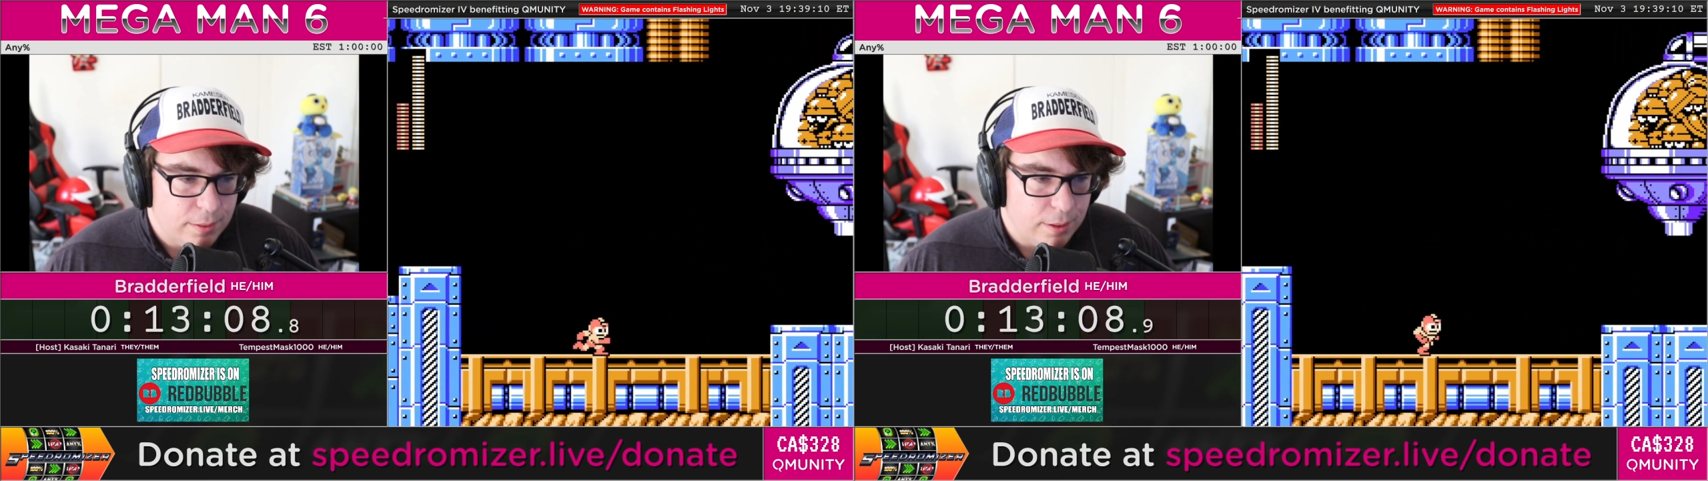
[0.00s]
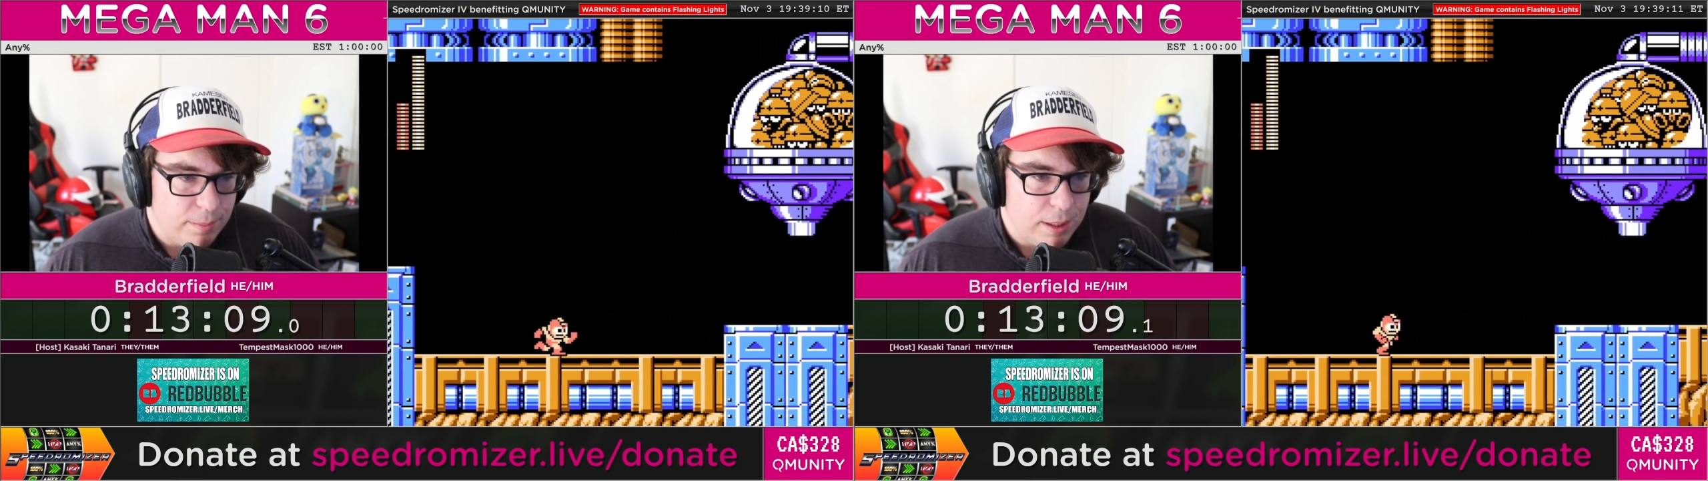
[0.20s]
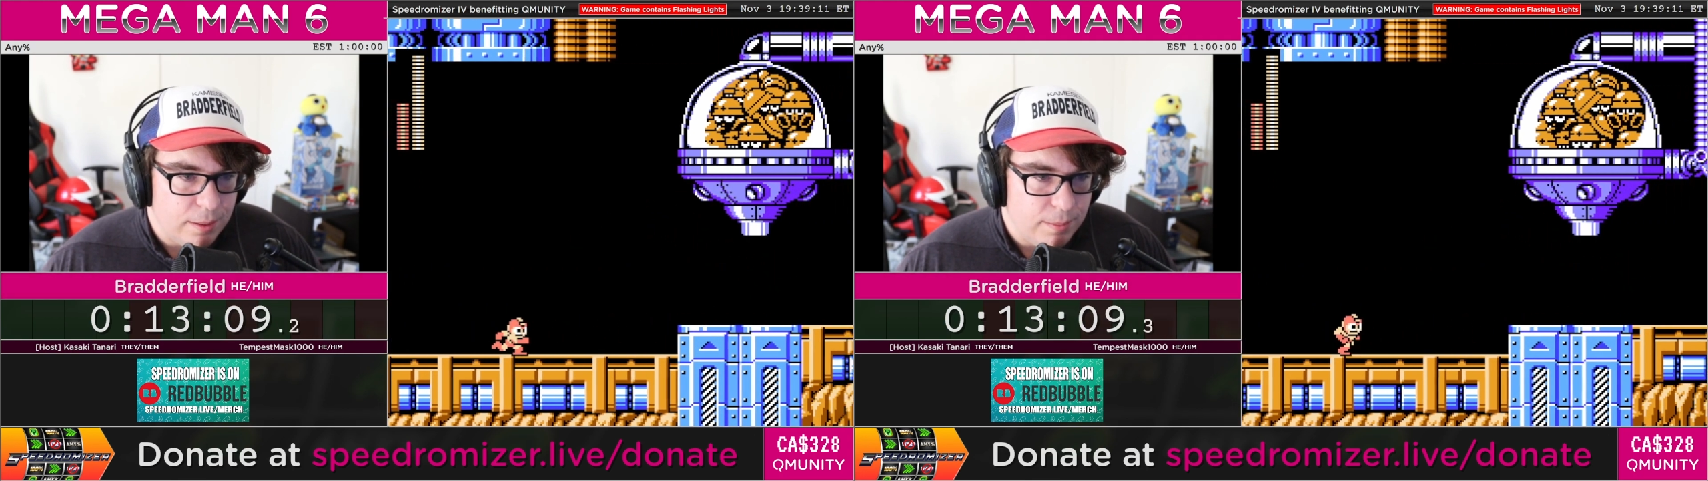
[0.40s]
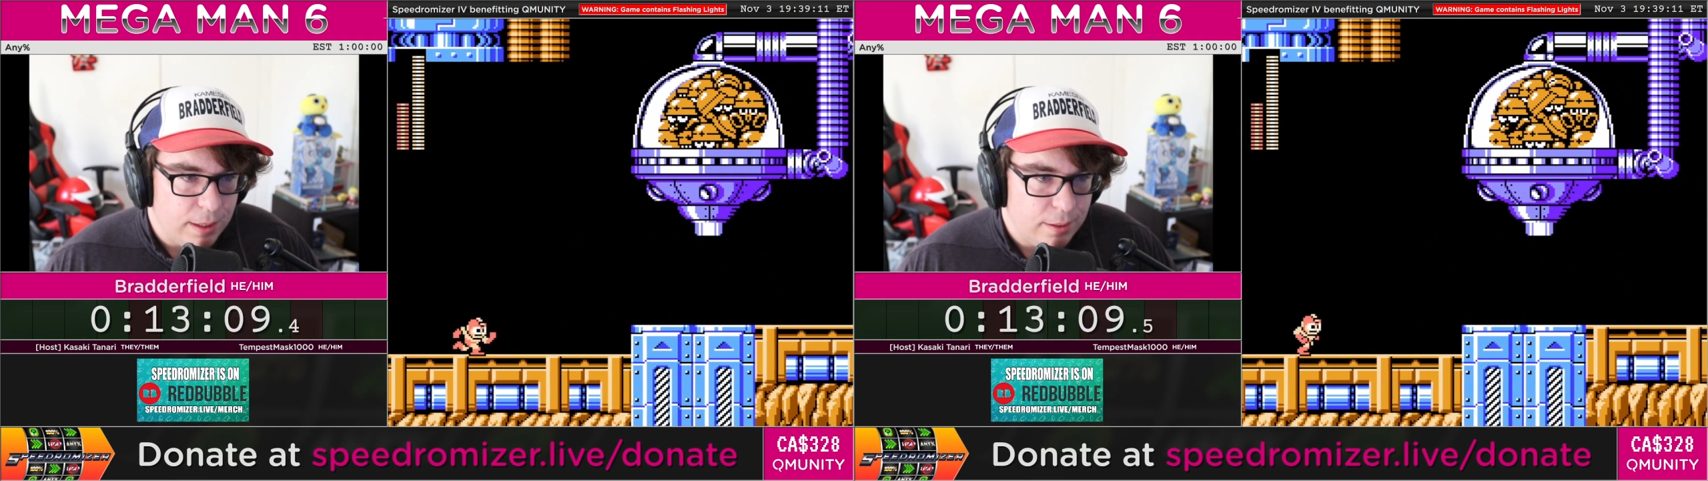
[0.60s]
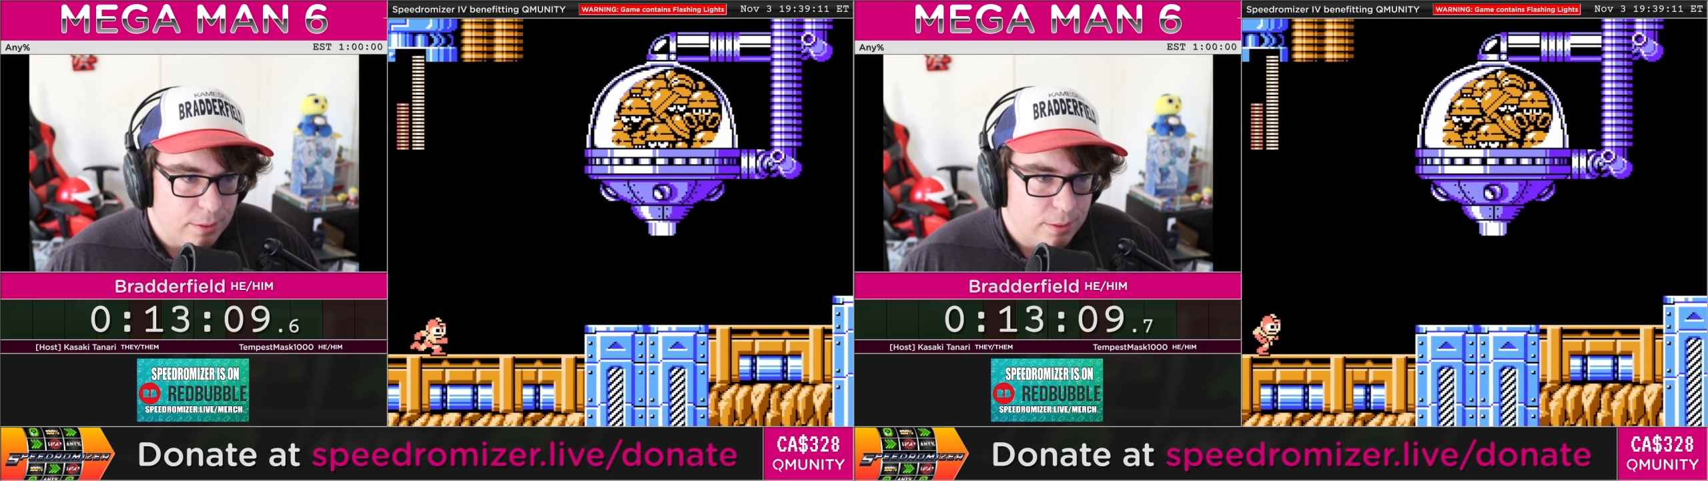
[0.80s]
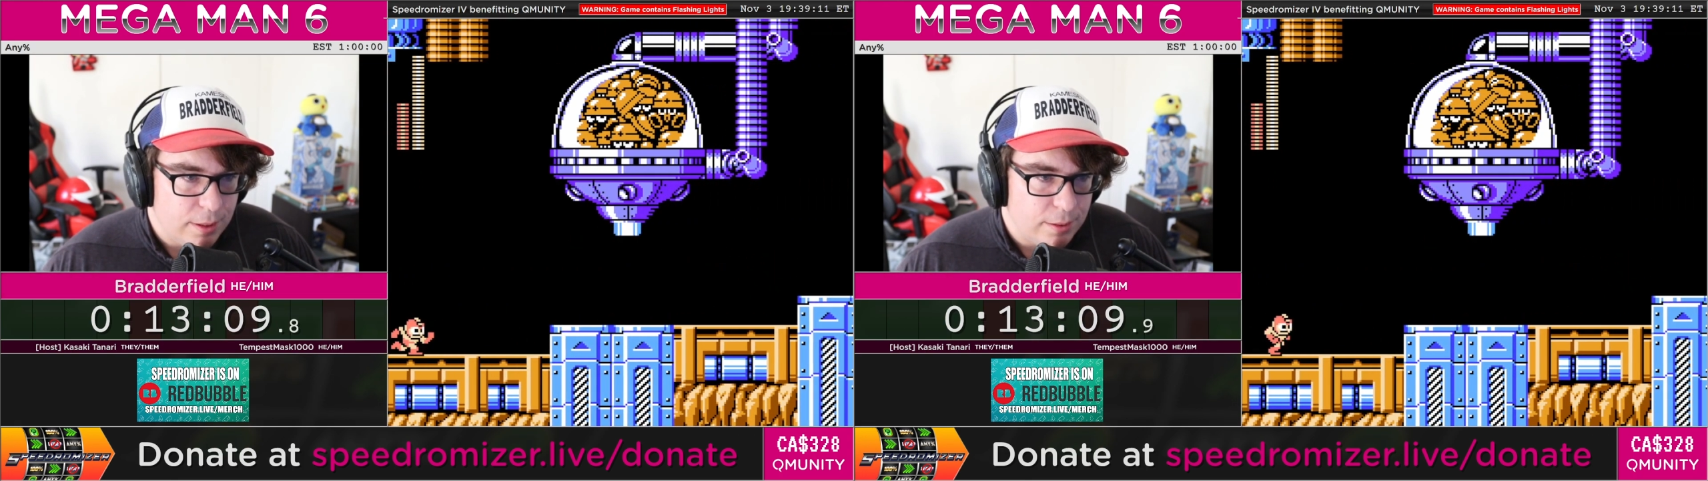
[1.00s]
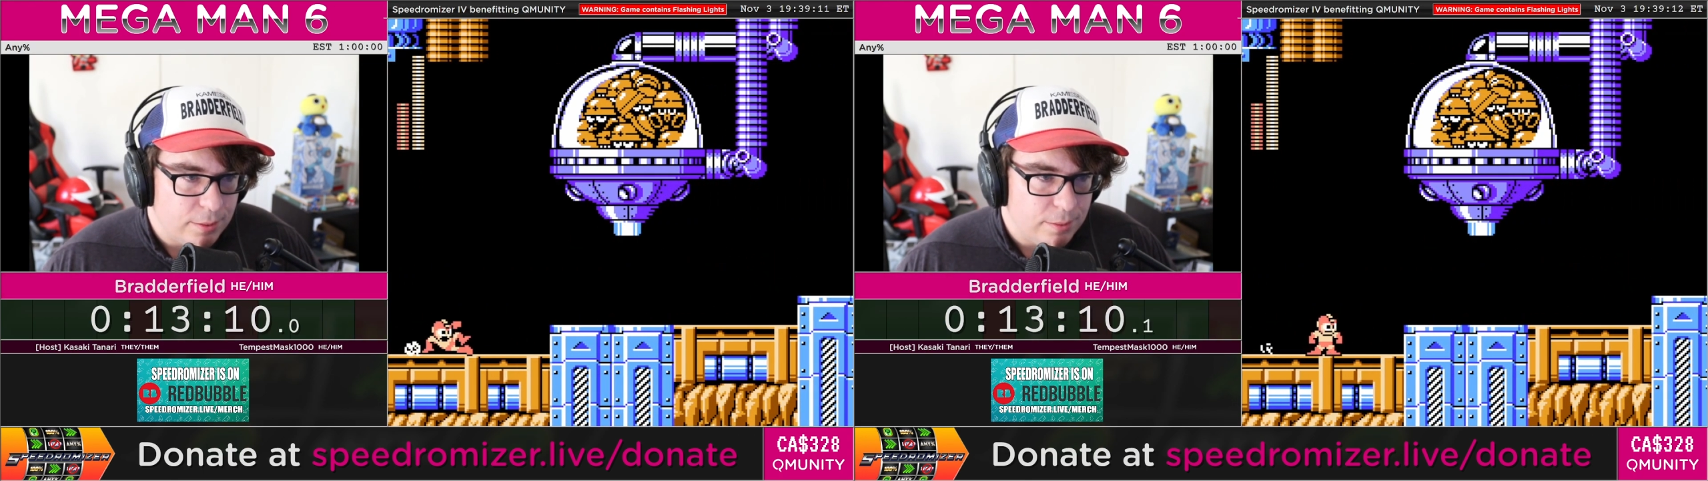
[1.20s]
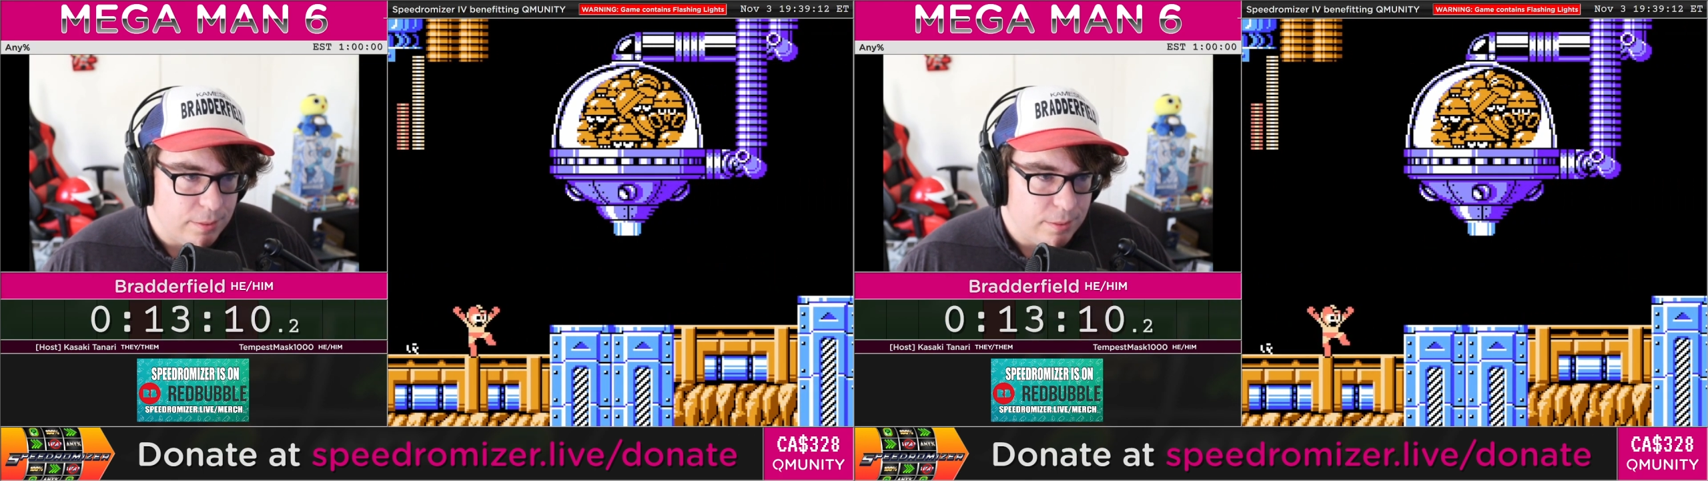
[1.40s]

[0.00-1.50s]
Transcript: in Mega Man, just as a whole.